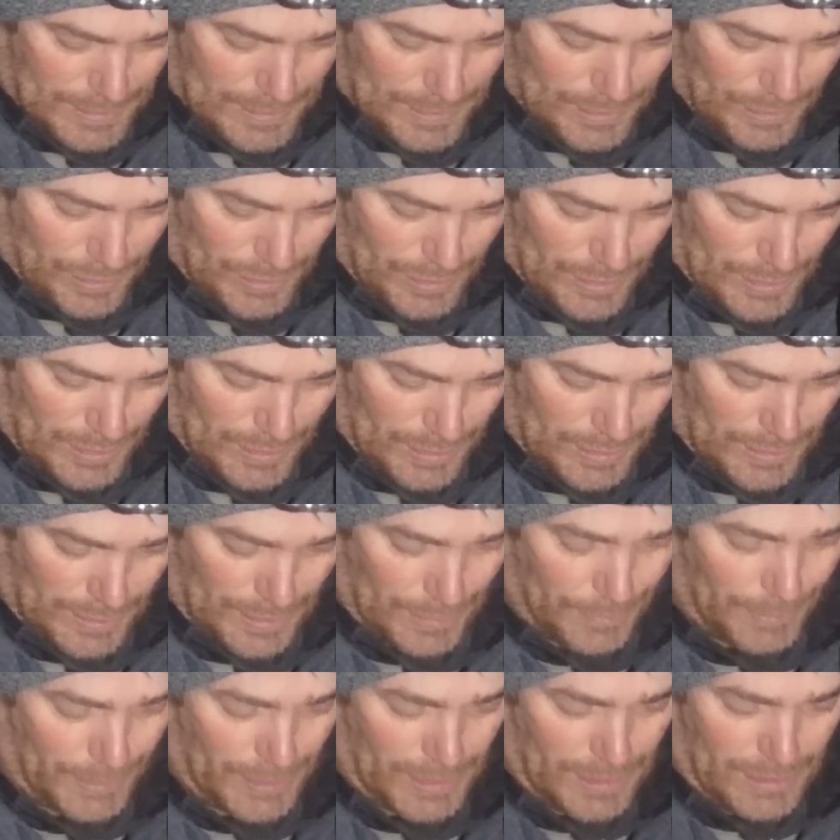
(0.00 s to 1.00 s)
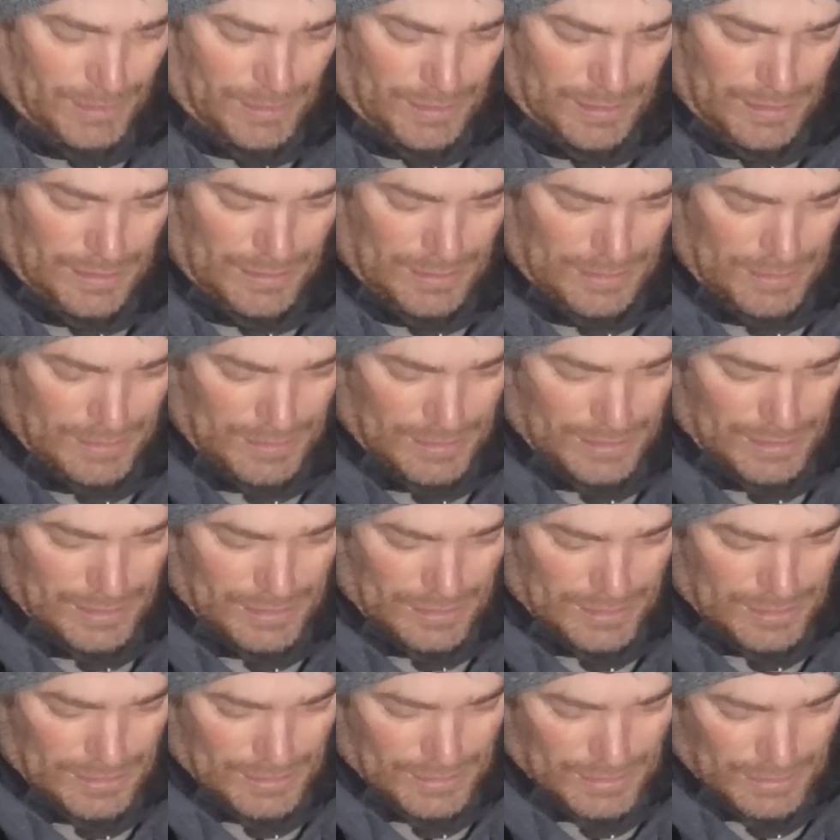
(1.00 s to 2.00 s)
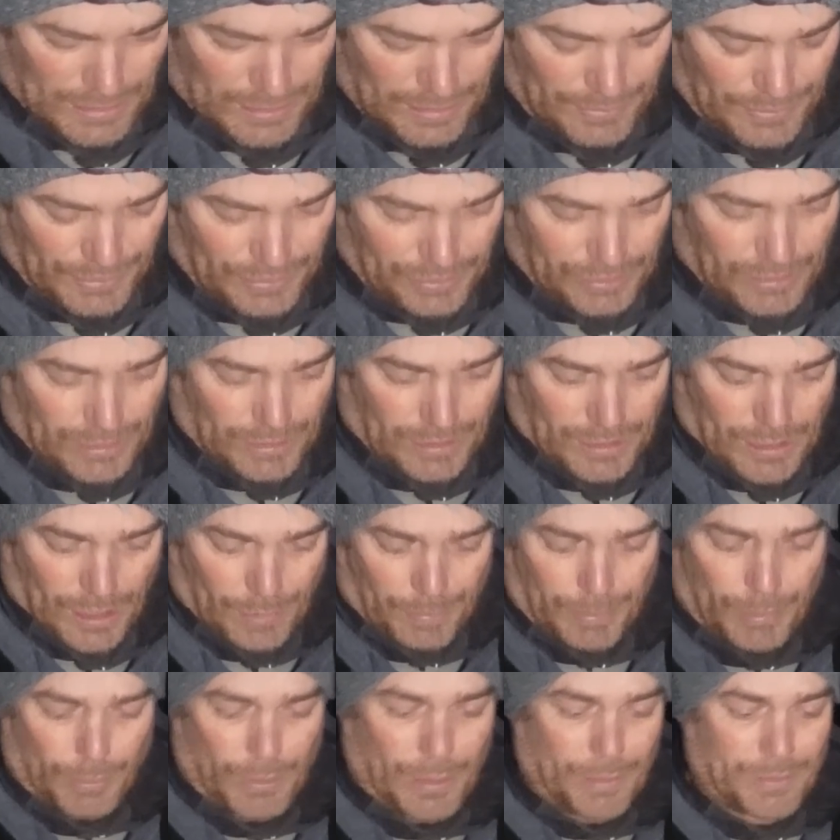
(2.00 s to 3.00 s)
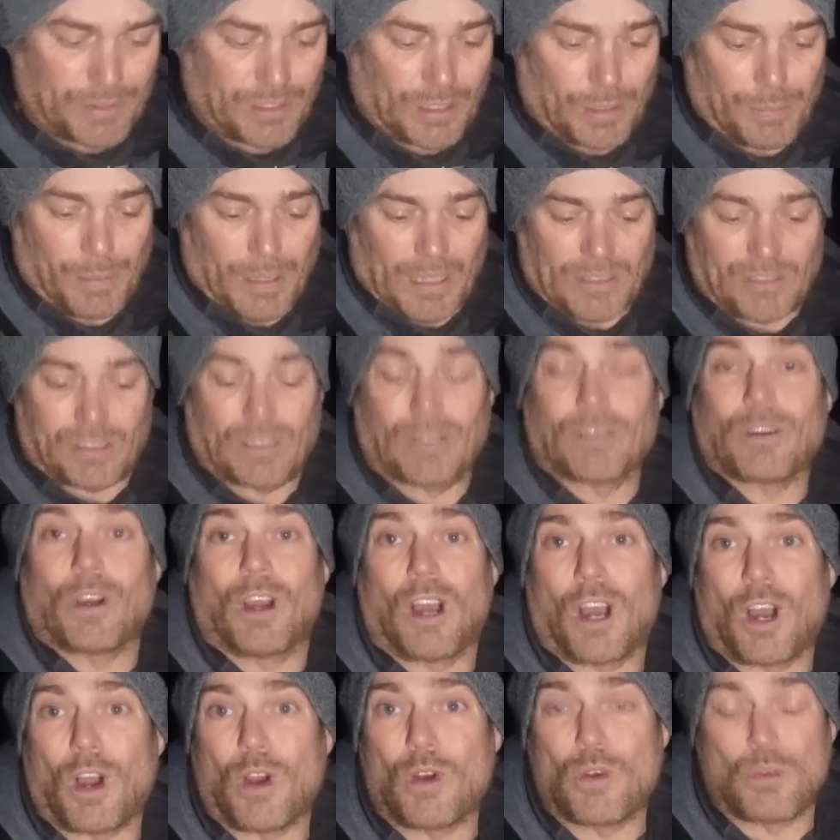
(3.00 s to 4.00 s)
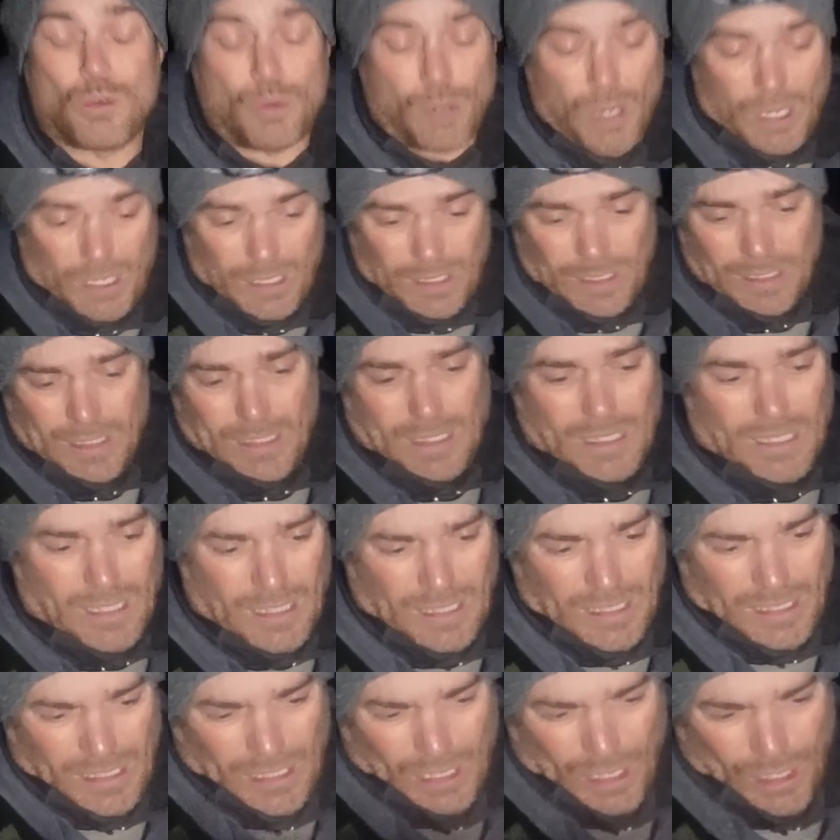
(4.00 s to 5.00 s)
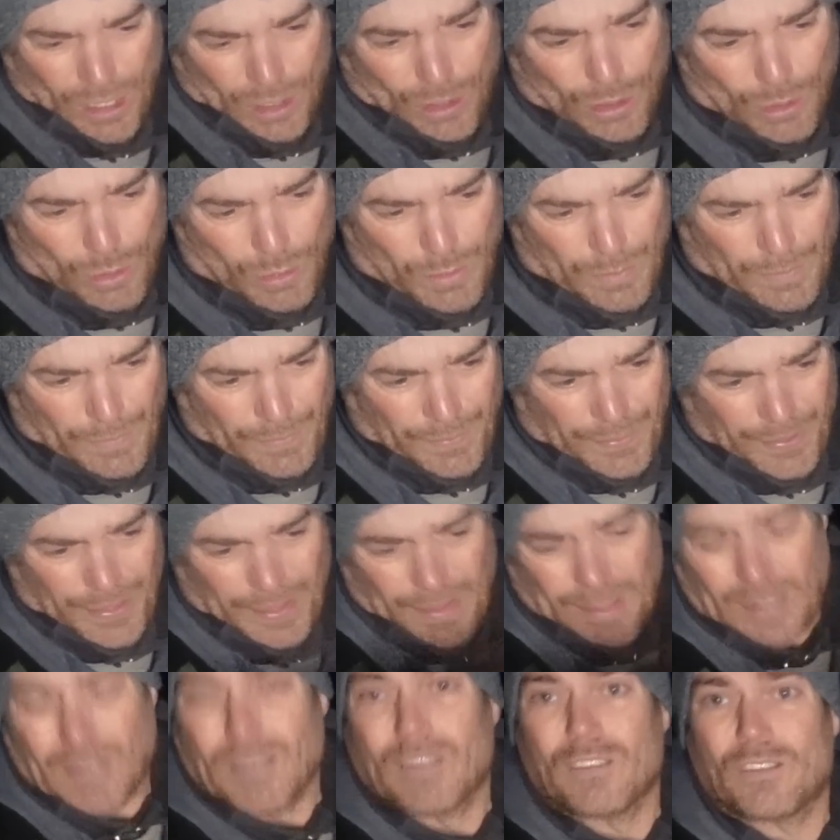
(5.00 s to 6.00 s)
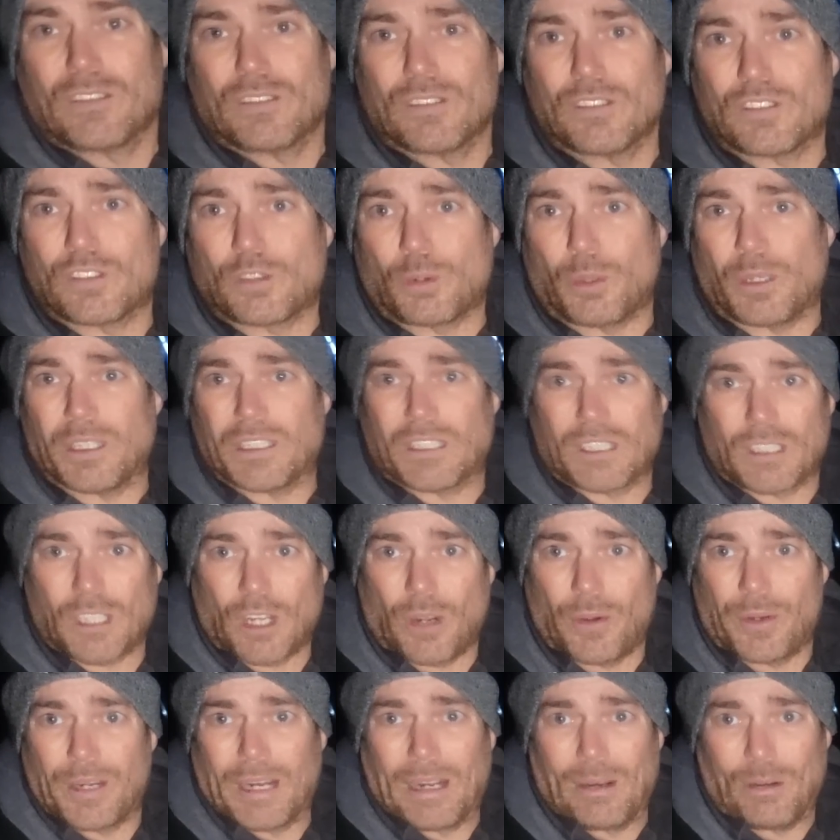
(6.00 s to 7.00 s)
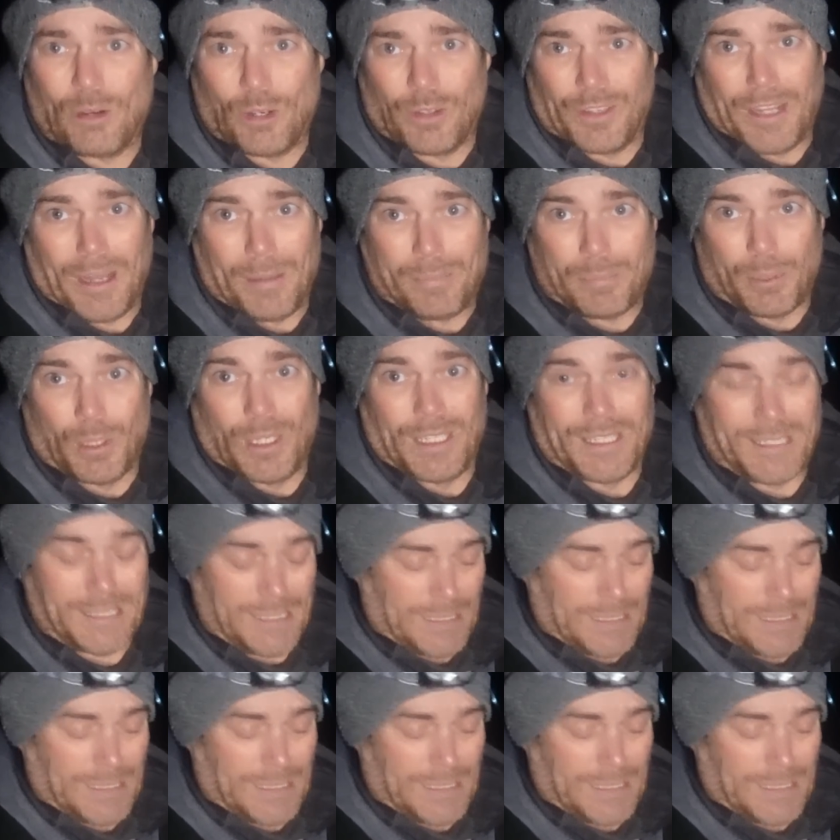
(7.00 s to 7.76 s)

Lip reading: So there we go. Give us another couple of whips. So basically I've got a whole squid going out on that pulley.